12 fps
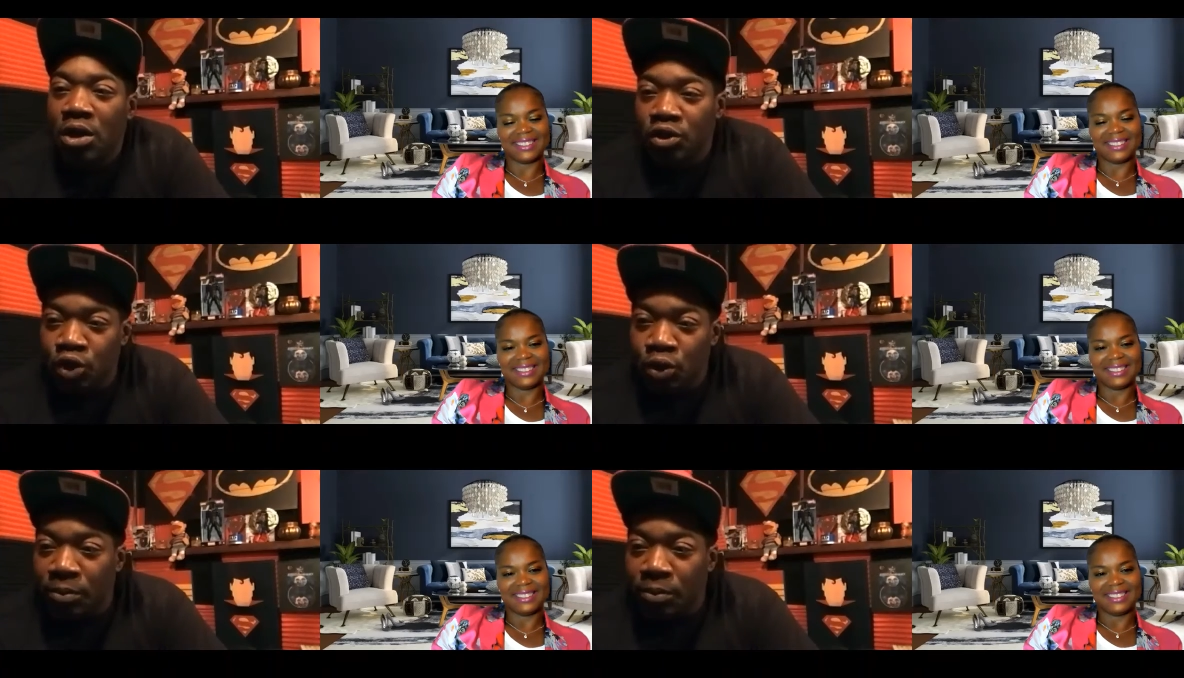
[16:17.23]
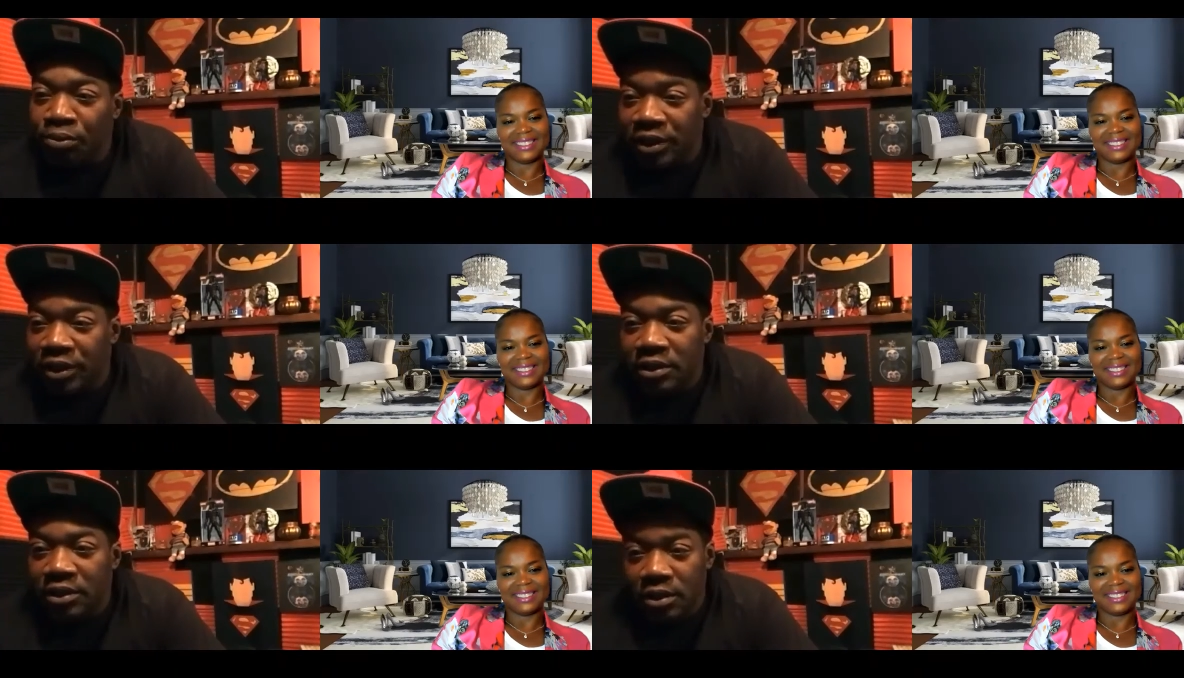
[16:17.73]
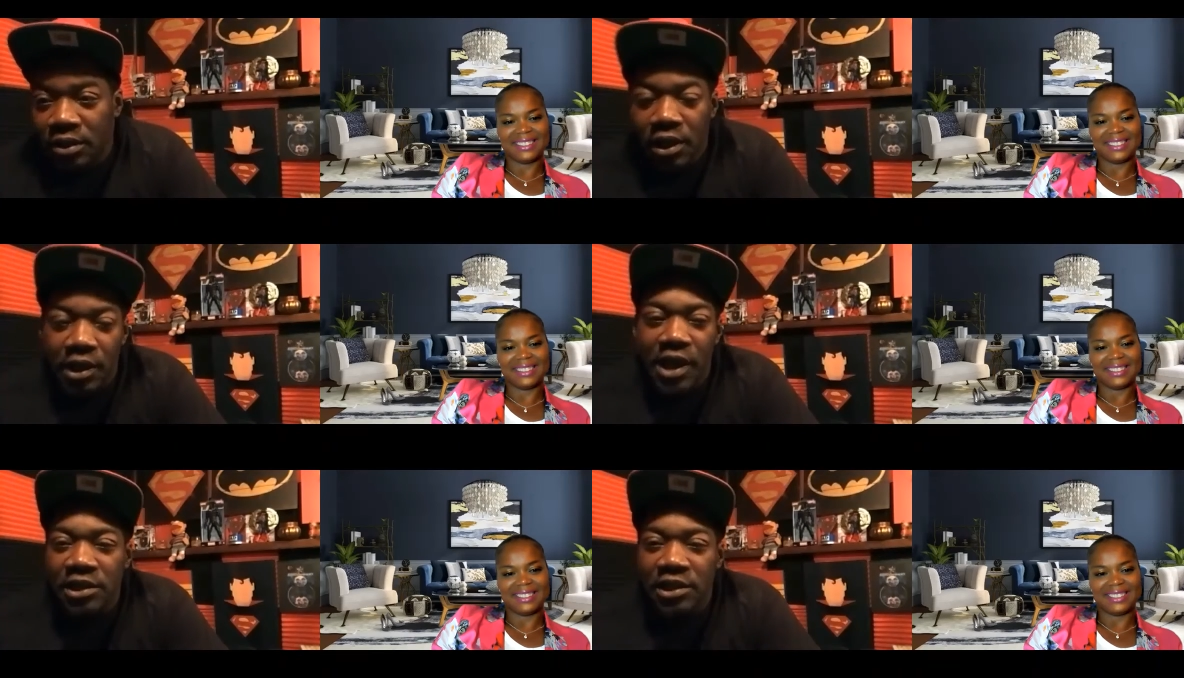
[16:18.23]
Speaker 1: judah priest
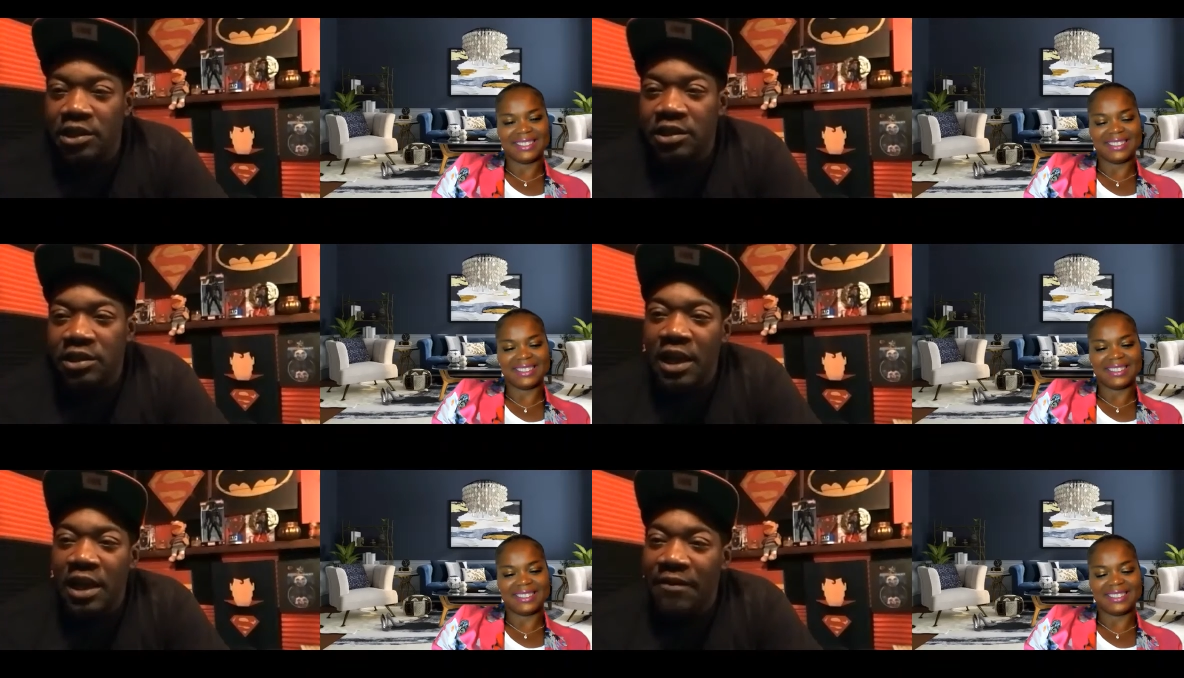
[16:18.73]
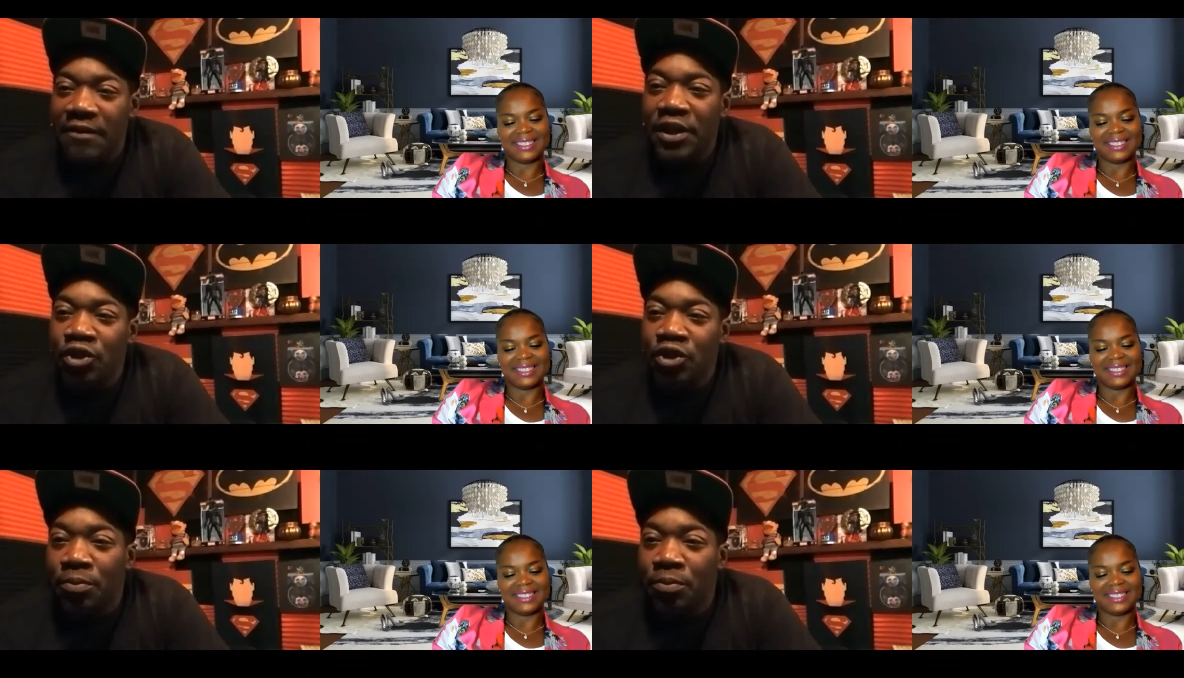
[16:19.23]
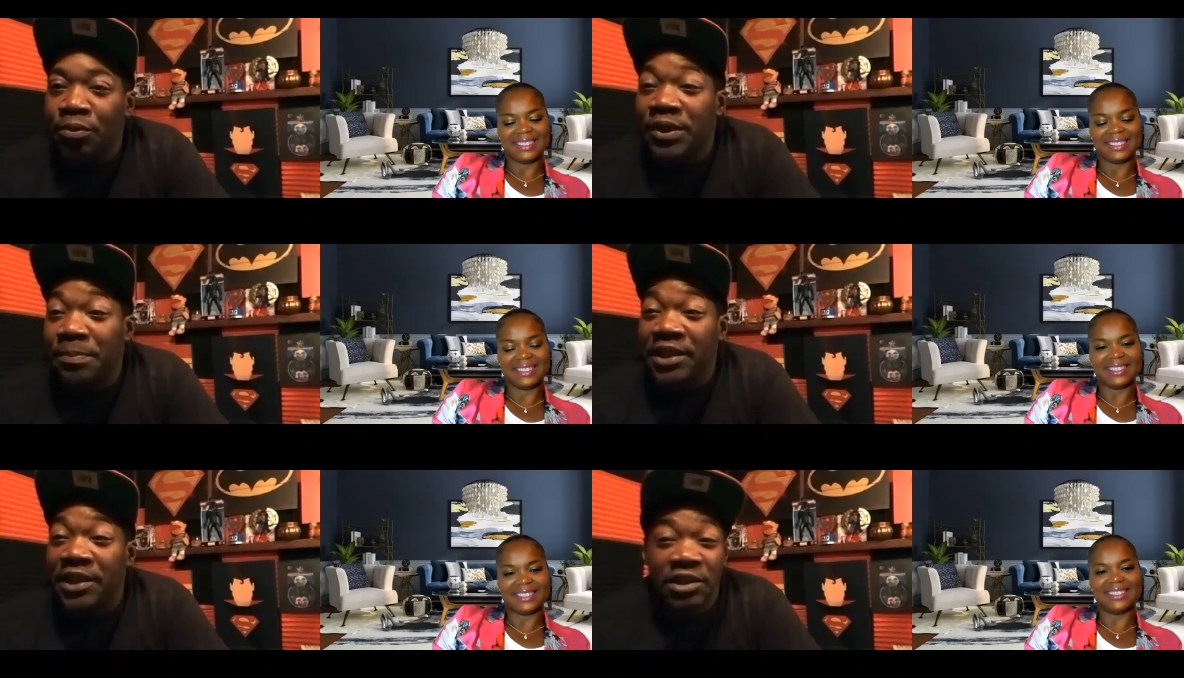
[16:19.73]
and that's because there's a lot of fake judah priest
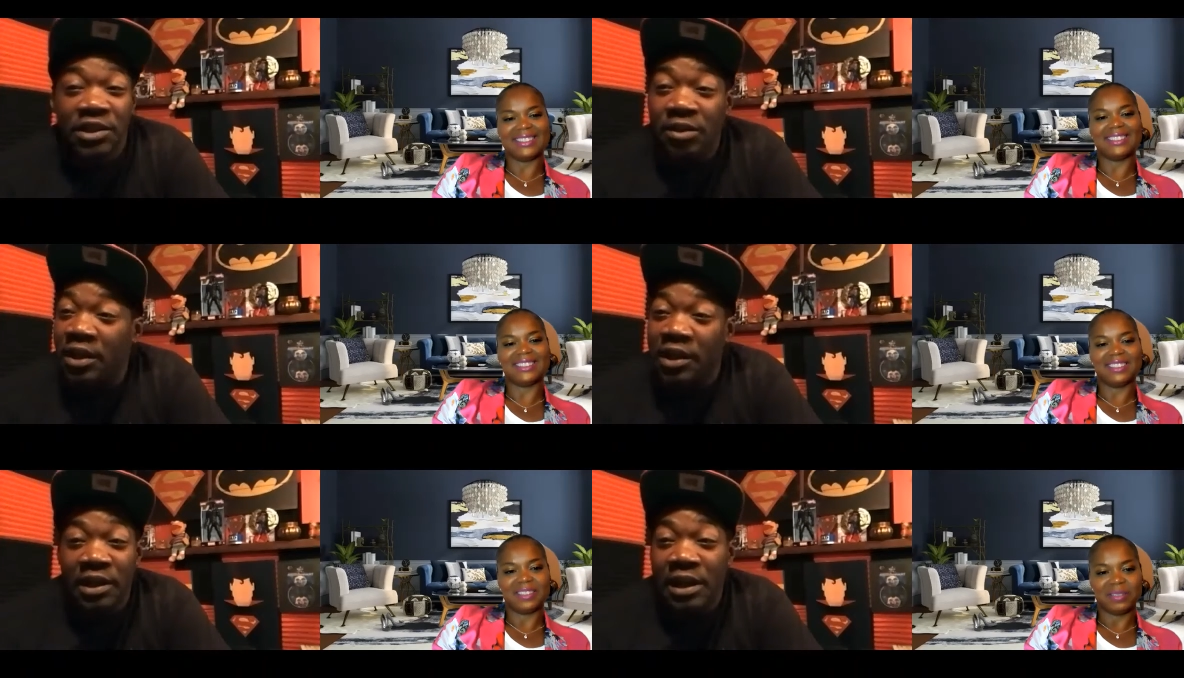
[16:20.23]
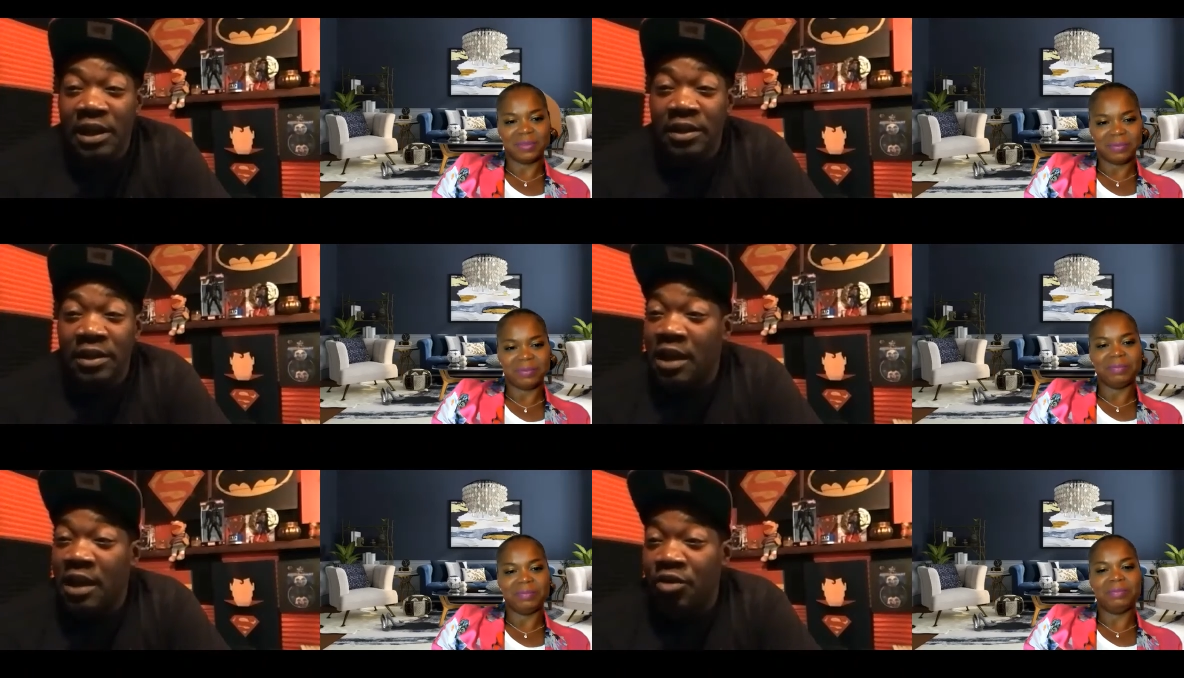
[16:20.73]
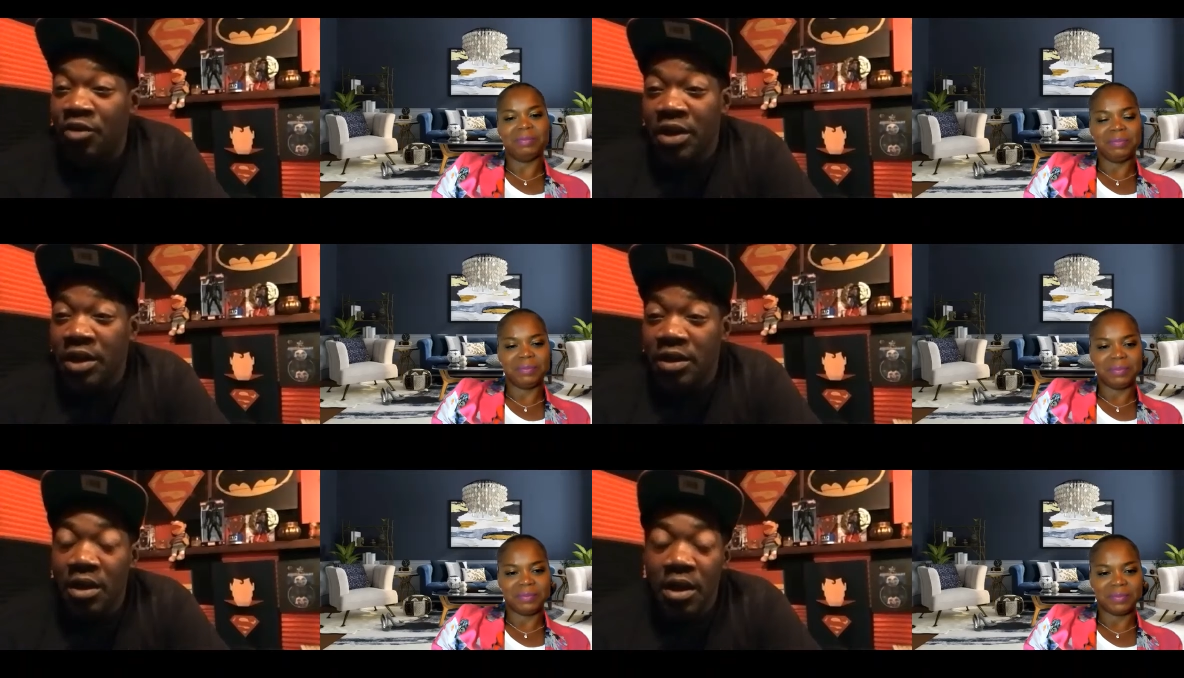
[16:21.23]
pages out there that i did not create